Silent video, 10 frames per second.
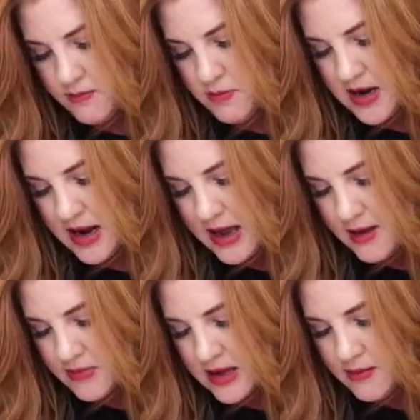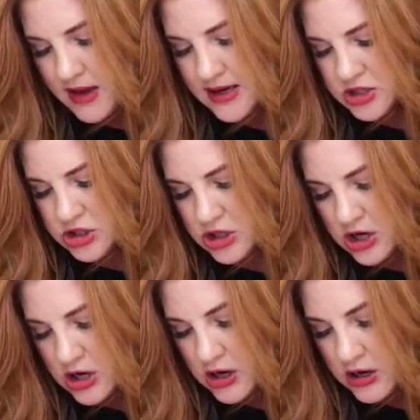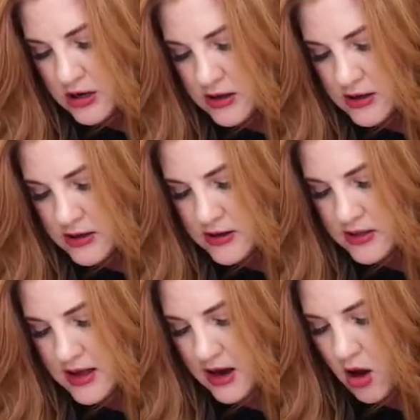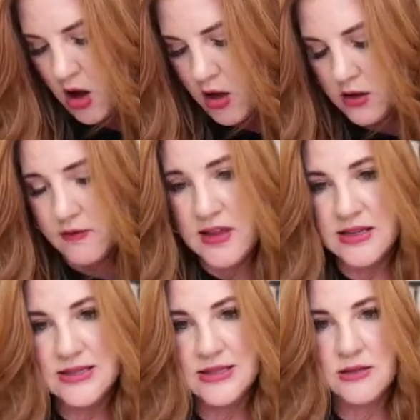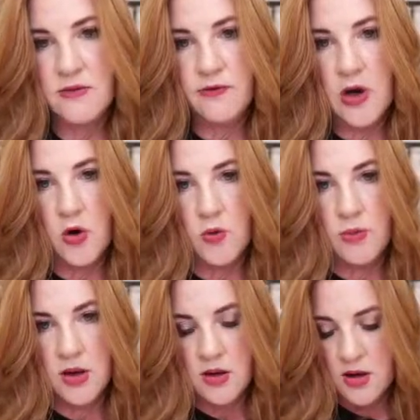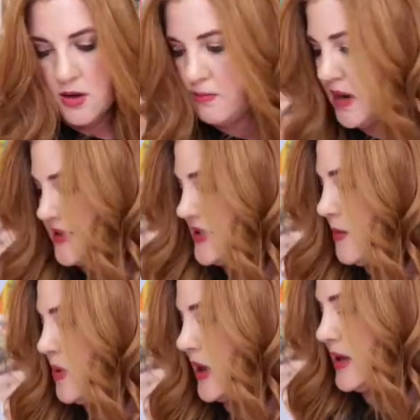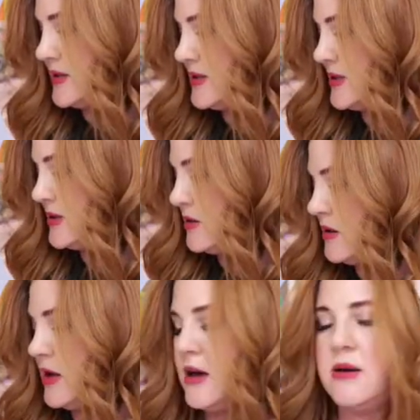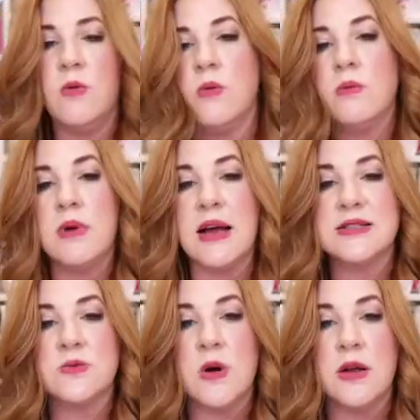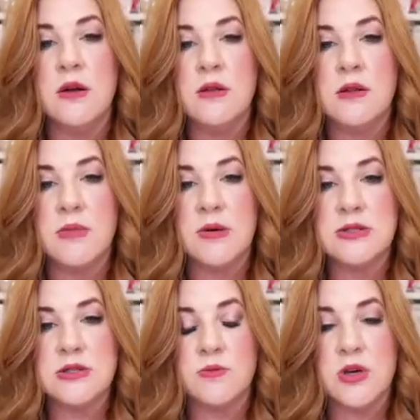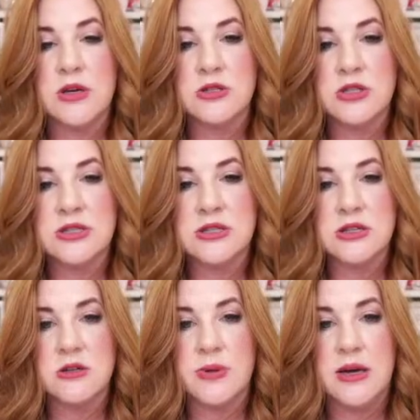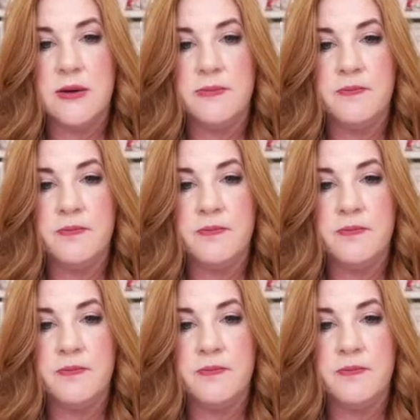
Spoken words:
But I am going to make sure that all of this foam butts up against the next one. Let me zoom you in just a little bit